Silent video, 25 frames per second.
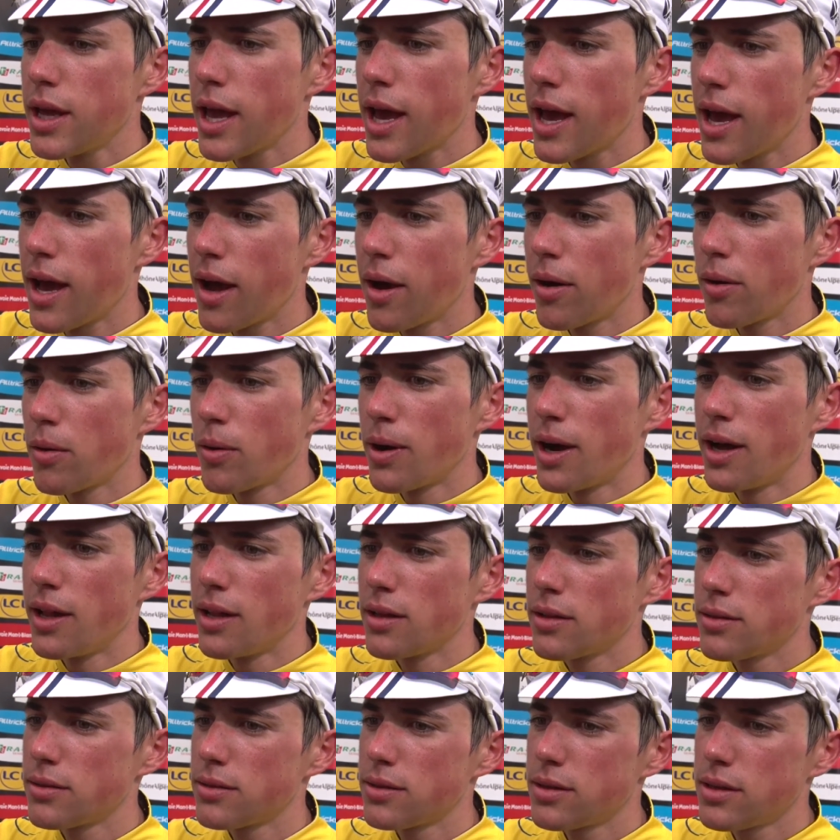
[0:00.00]
Yeah,
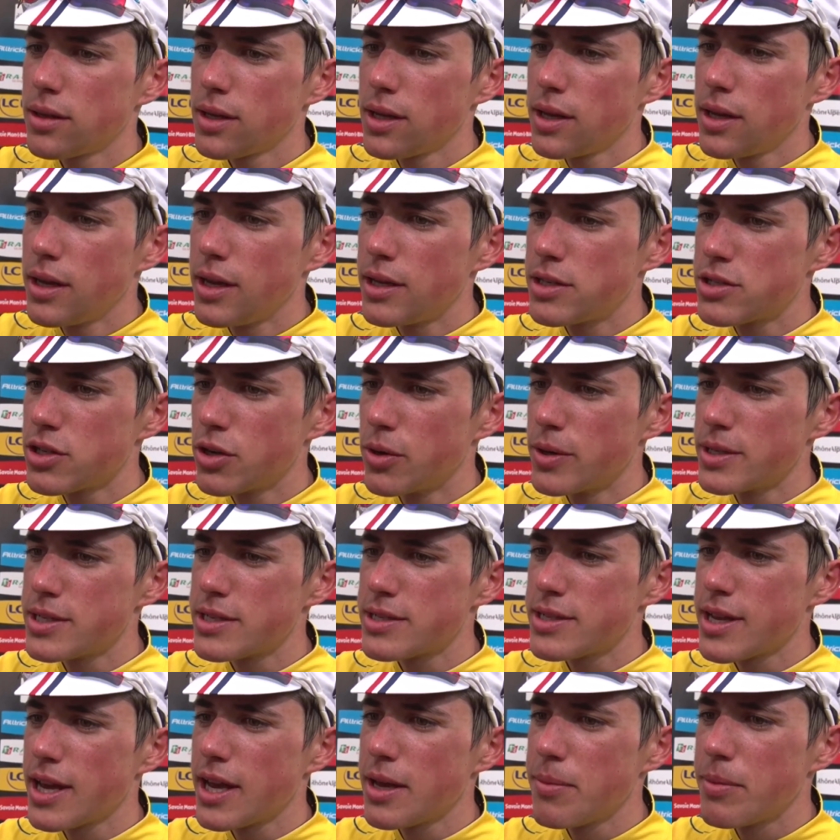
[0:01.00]
well, it's always the
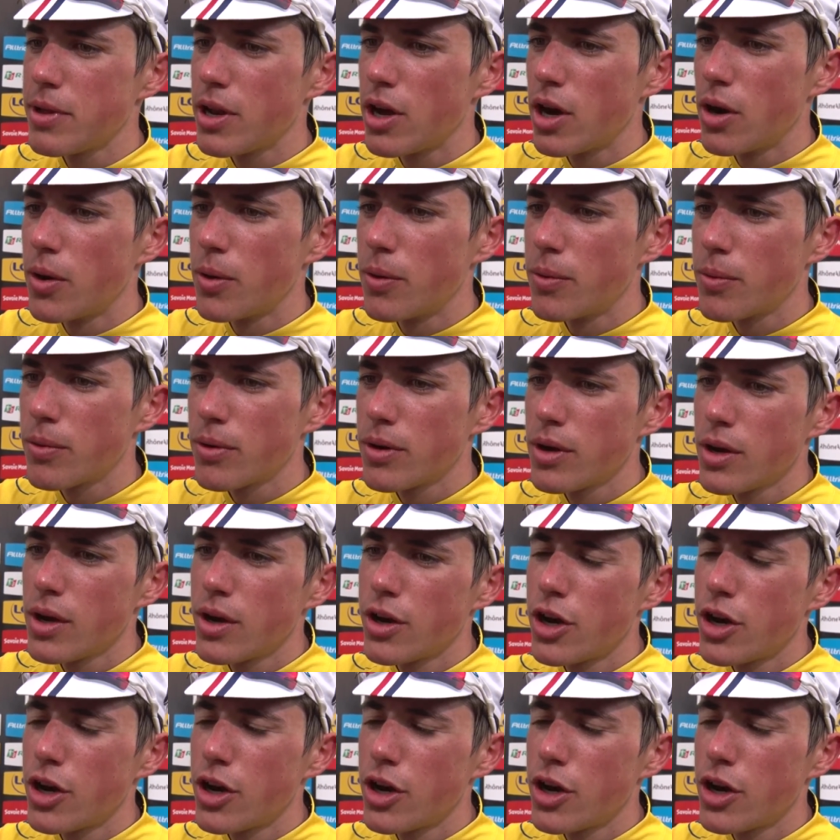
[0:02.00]
same, you know.